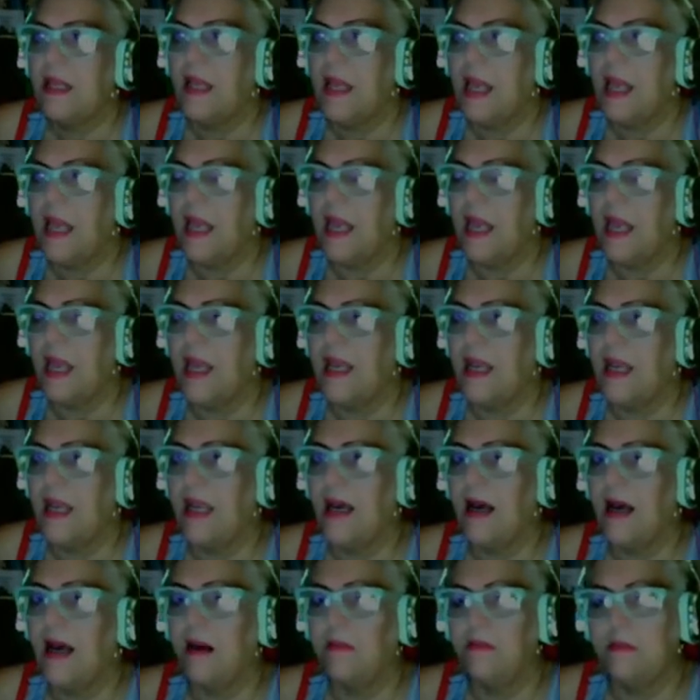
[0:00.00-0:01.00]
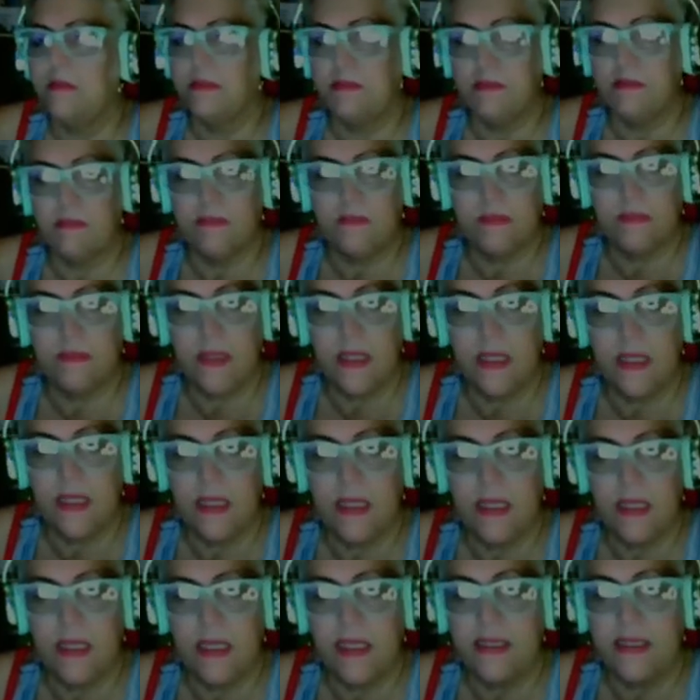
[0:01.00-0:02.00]
And
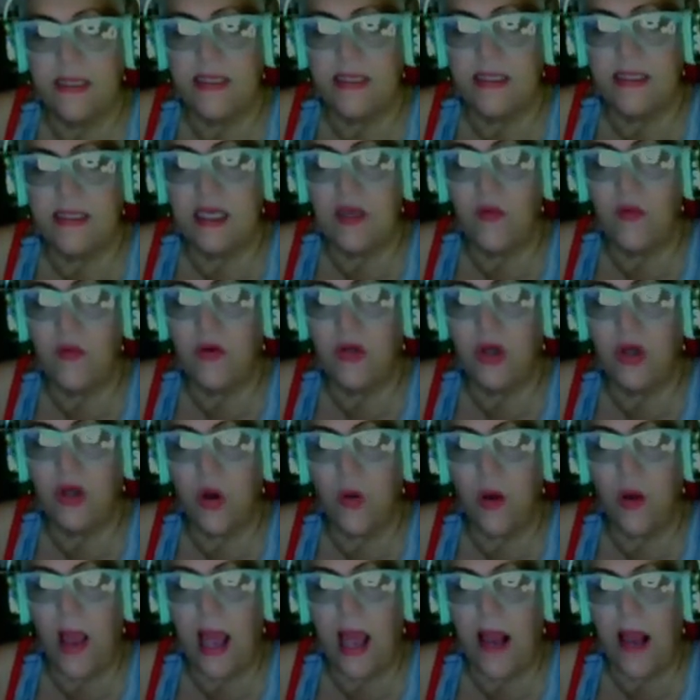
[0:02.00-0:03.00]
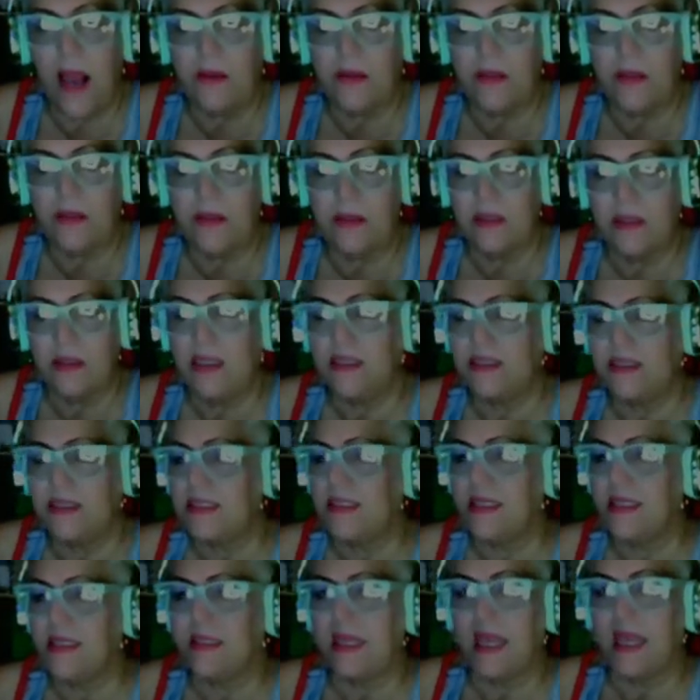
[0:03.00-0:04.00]
he says he would go out. He
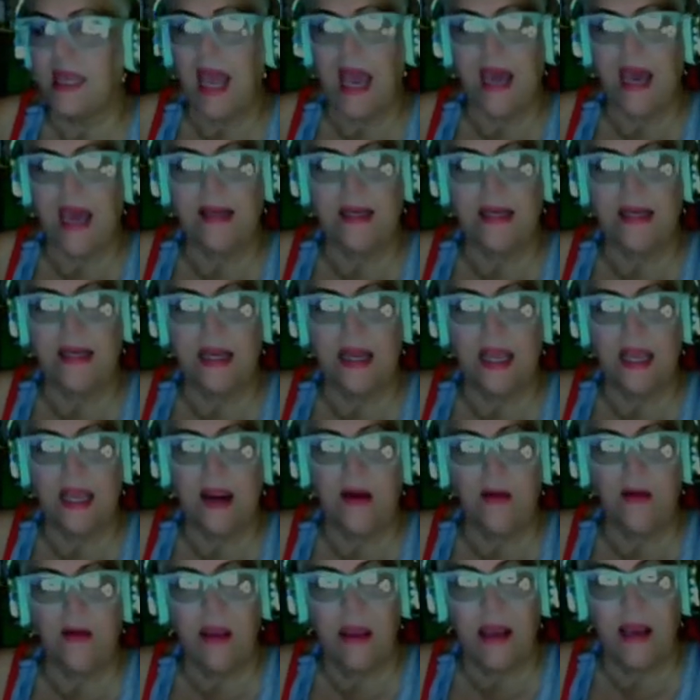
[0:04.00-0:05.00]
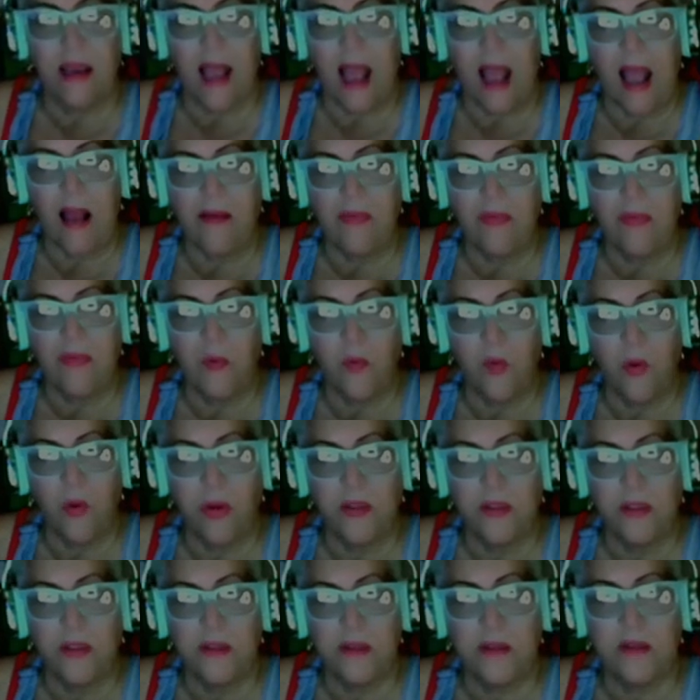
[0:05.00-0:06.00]
says that they had an area out in the
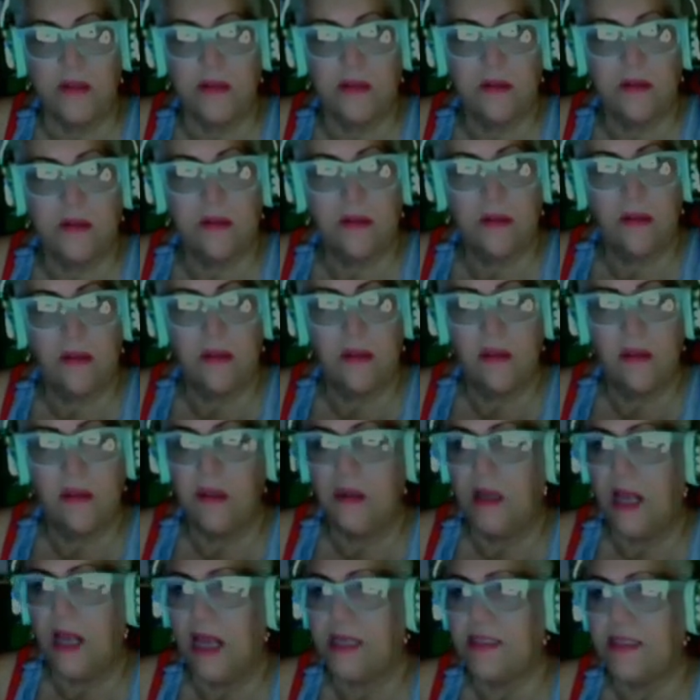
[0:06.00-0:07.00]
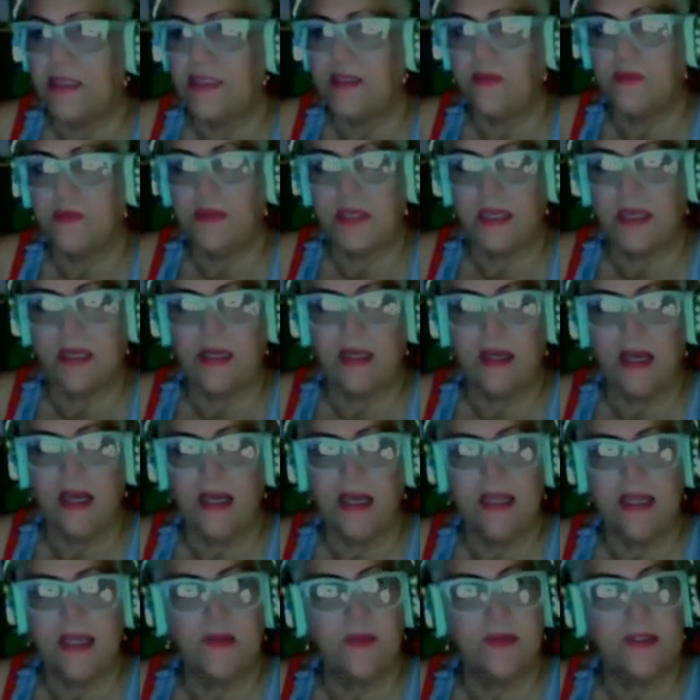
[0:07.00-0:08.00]
woods. He says it was like a, I
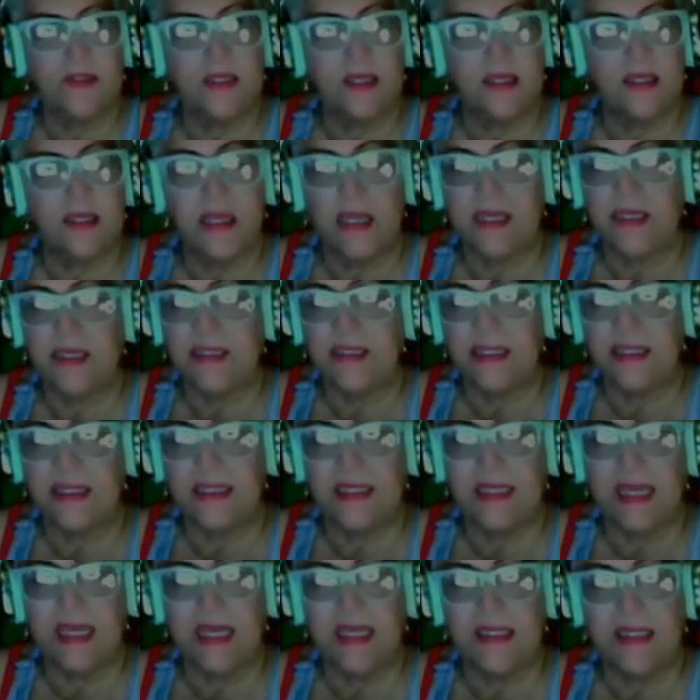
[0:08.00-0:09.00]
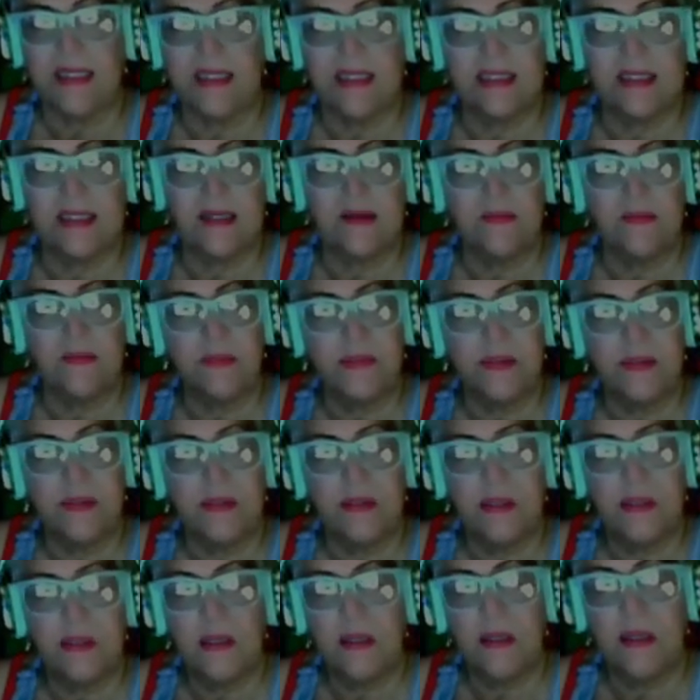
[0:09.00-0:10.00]
guess it was a, like a desiccated stump.
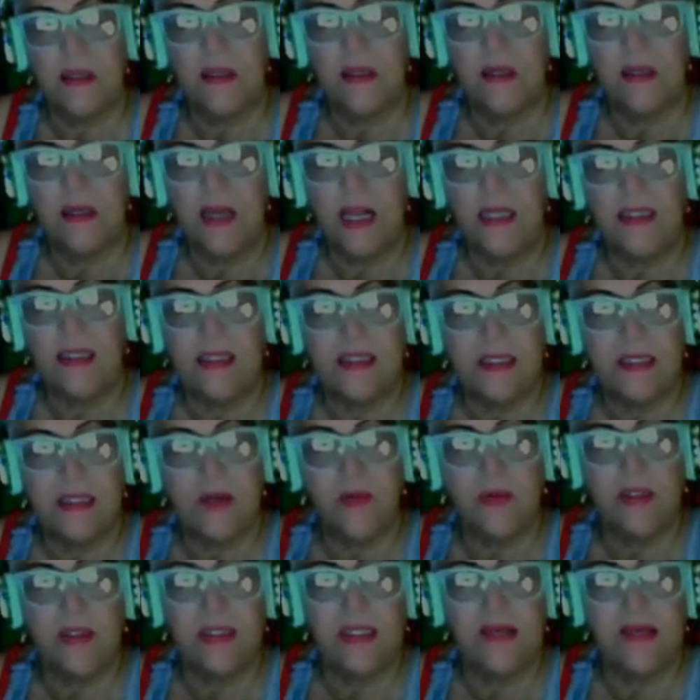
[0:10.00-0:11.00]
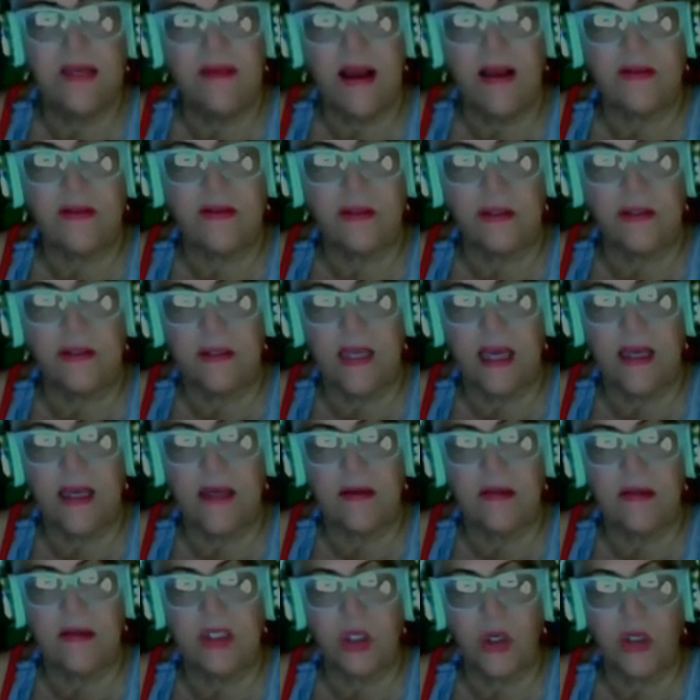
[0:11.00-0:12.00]
He says he would leave out there
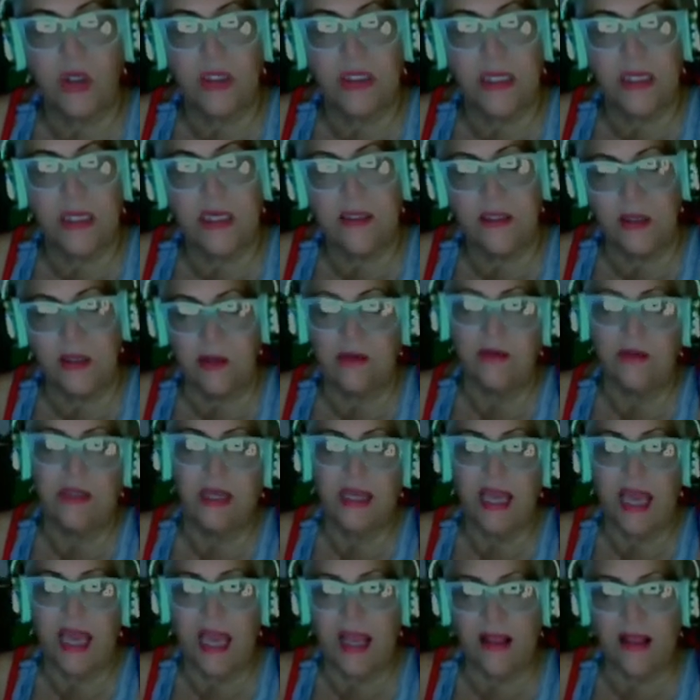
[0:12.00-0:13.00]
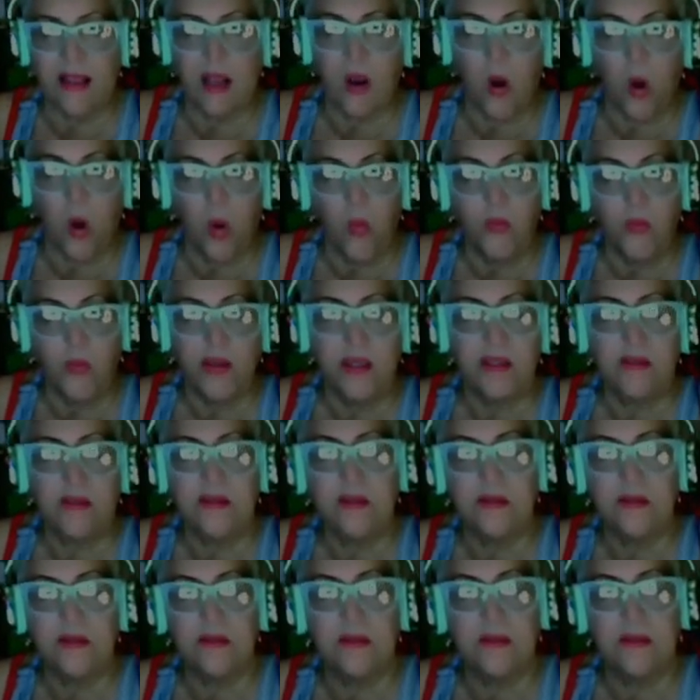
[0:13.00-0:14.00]
like sardines, you know, in a can, like
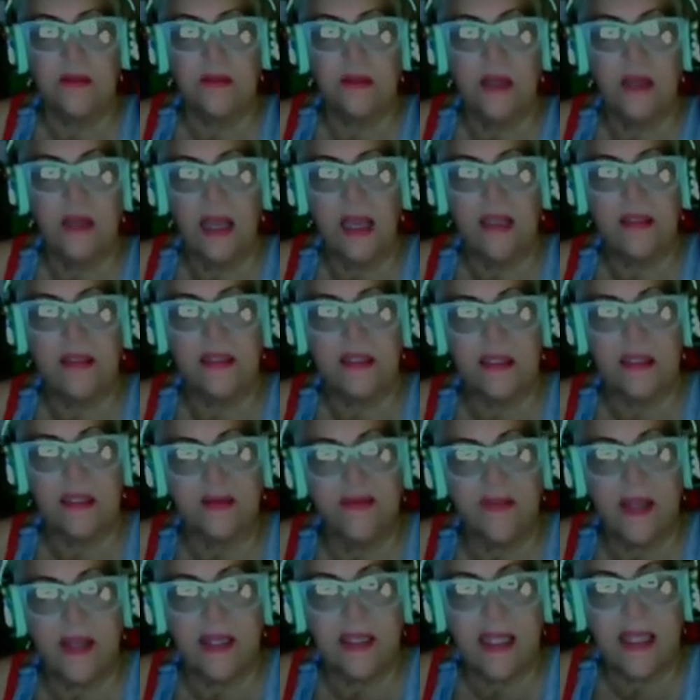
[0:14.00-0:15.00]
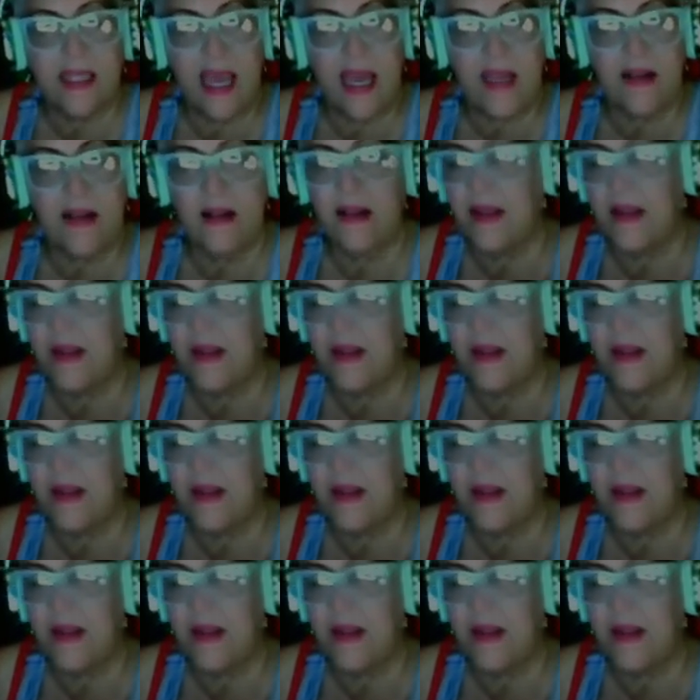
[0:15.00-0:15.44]
opened and stuff like that.